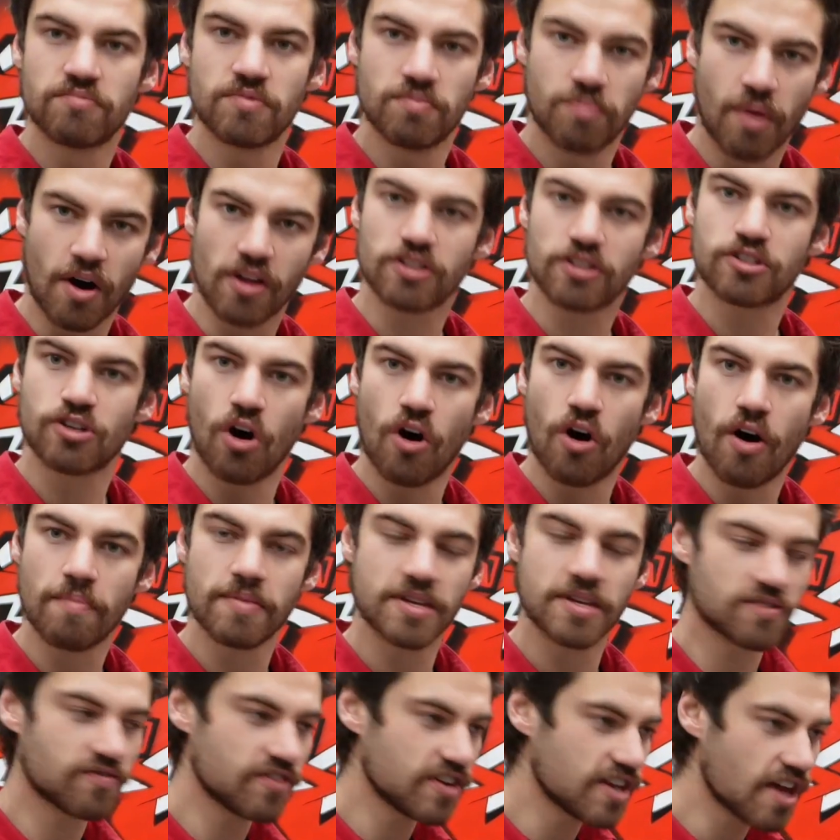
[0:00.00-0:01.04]
By the time
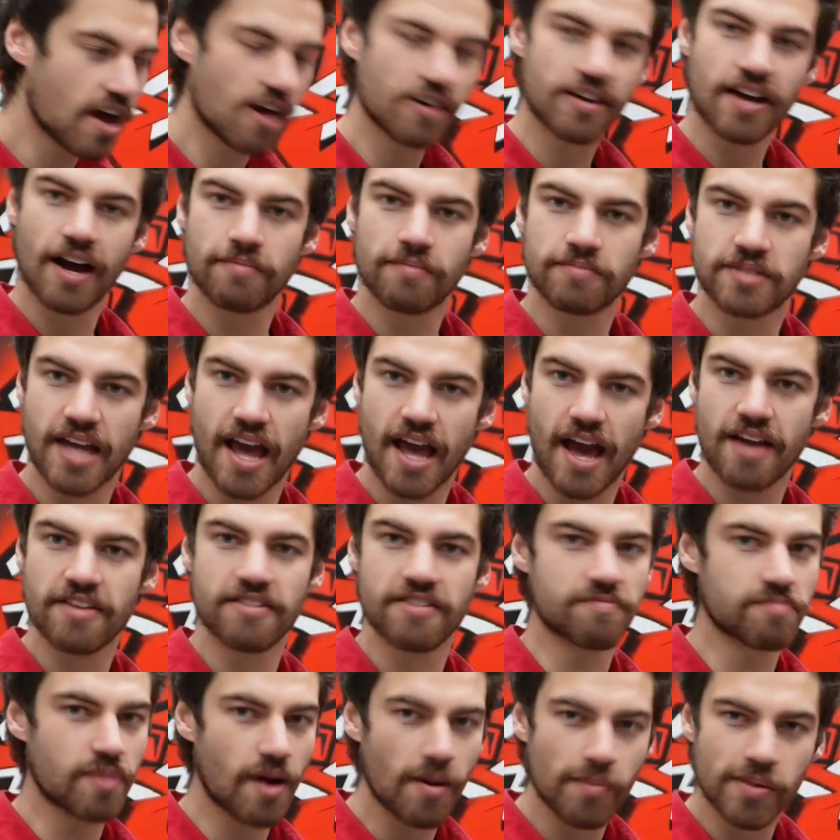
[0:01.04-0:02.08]
this video comes out,
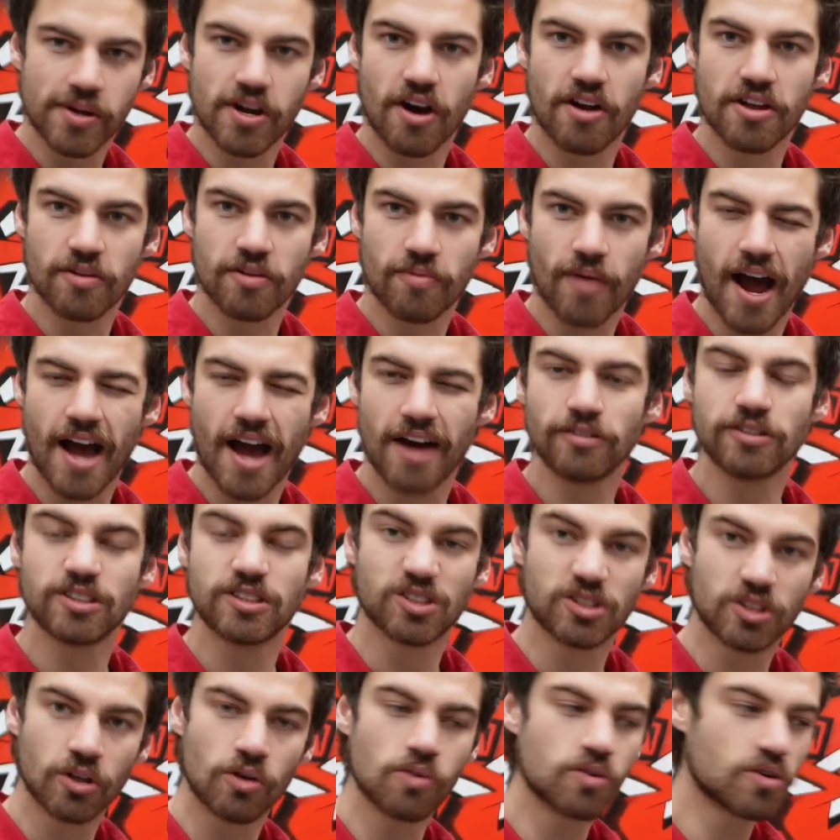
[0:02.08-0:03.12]
you've probably got your rails,
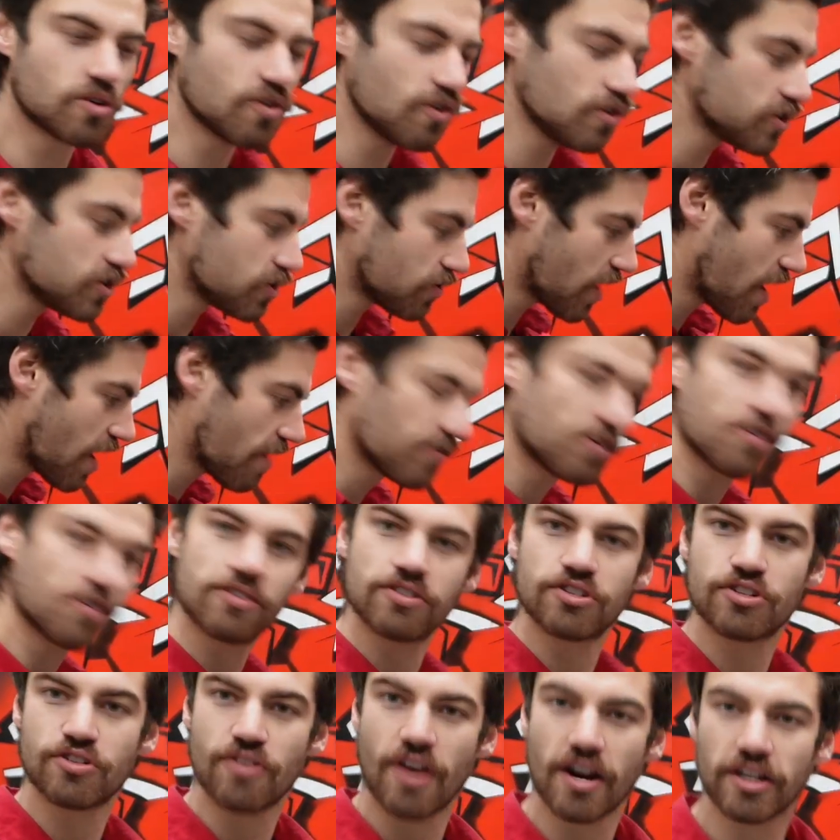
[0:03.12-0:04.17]
it's all good. You have your
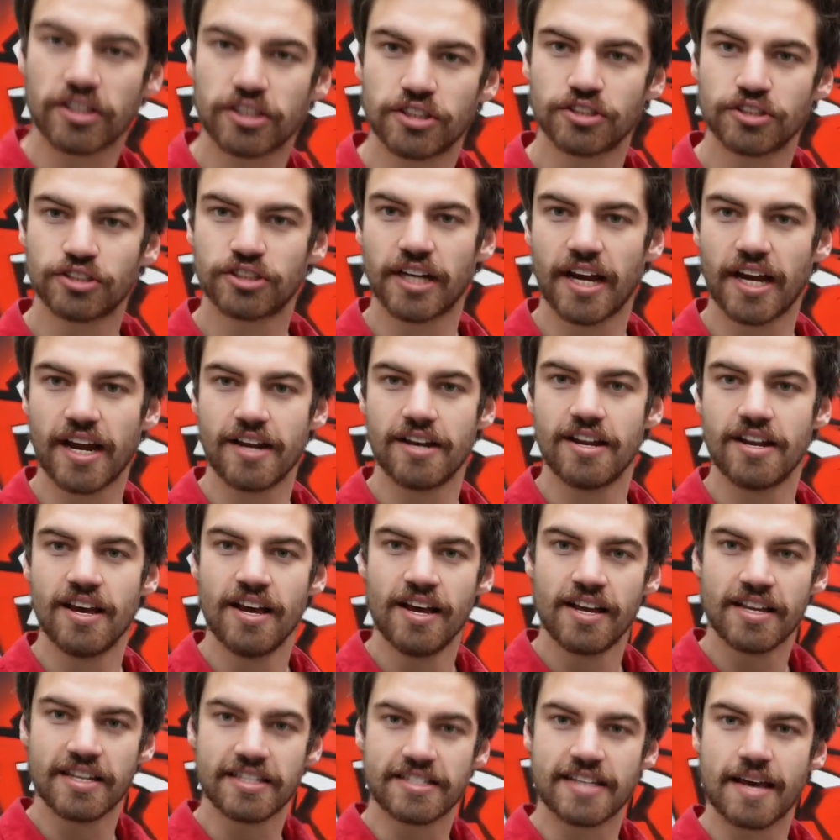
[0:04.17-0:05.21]
instruction sheet,
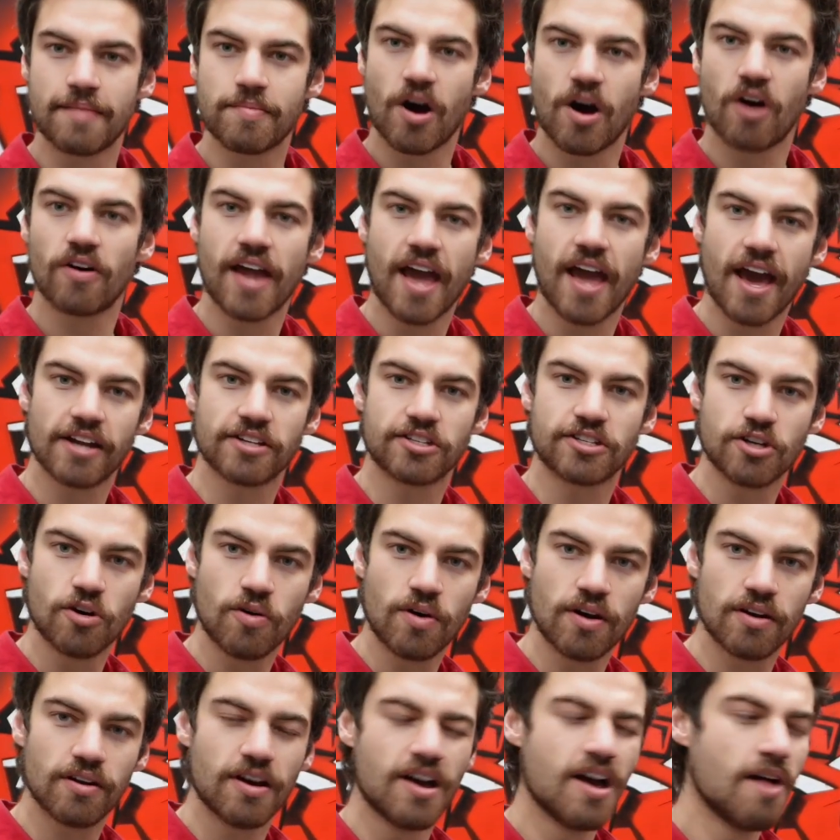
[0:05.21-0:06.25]
your demo on how to
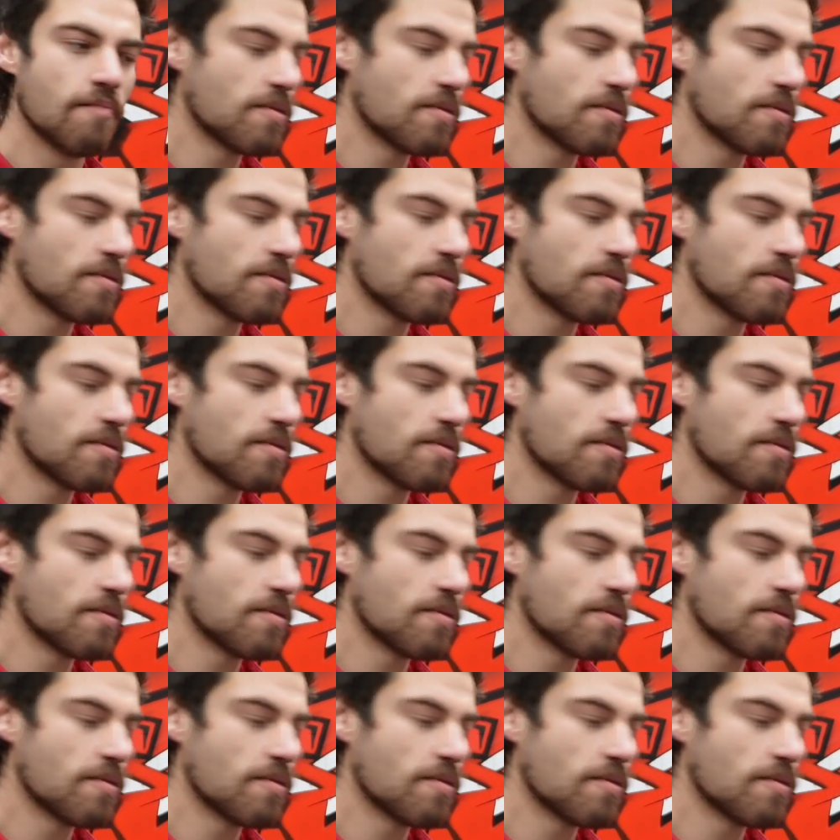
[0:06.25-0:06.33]
do it.